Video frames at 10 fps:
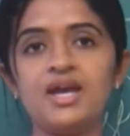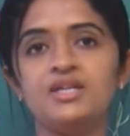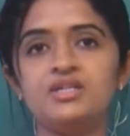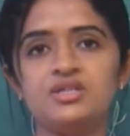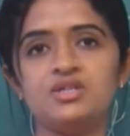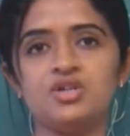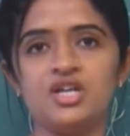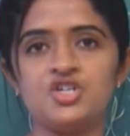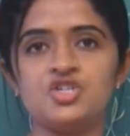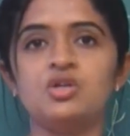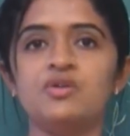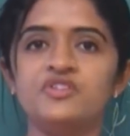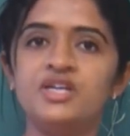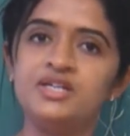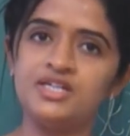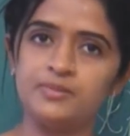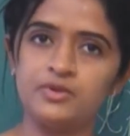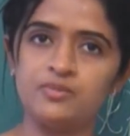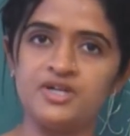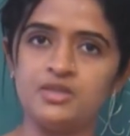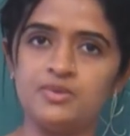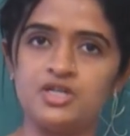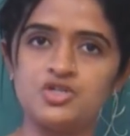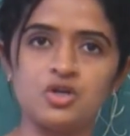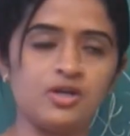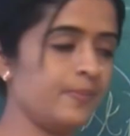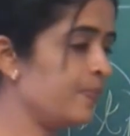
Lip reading: anterior relation of the temporomandibular joint.